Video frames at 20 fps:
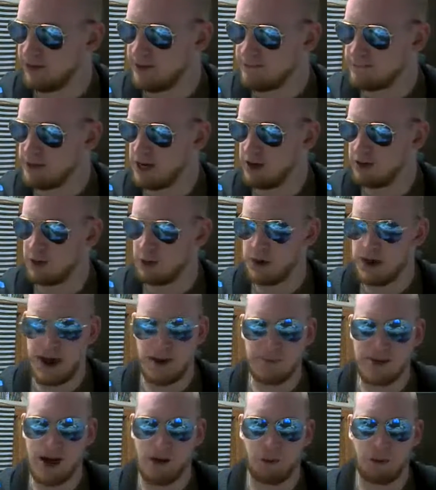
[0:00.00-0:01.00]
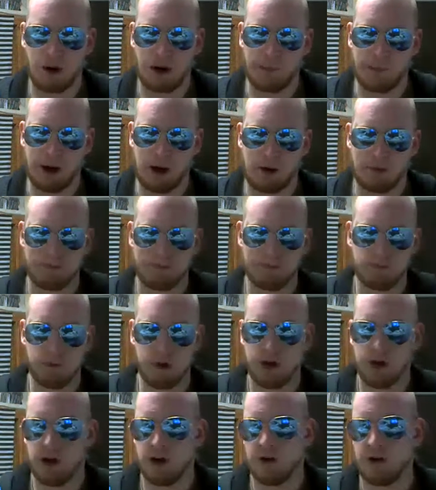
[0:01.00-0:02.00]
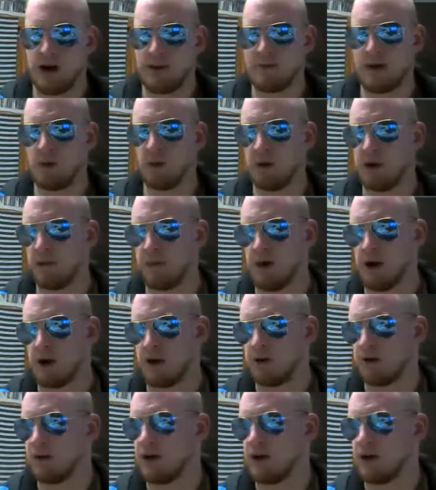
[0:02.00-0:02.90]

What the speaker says: but either way, I'm not worried about them. I'm not worried about it.